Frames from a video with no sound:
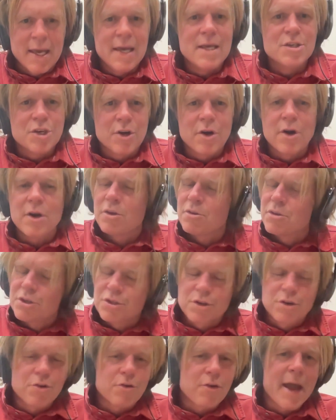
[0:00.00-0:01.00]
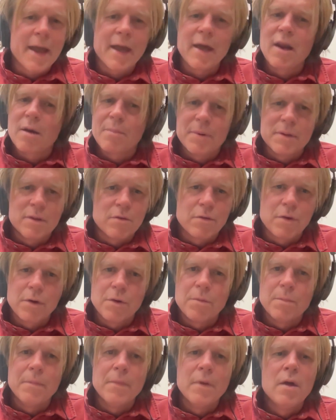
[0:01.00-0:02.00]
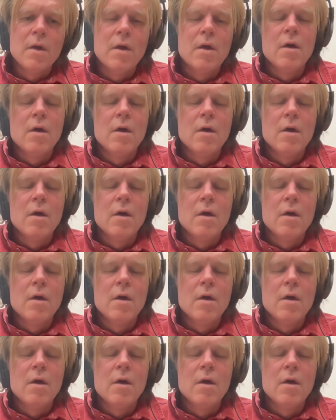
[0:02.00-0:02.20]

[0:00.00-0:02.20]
easier. You just crank it up in the room.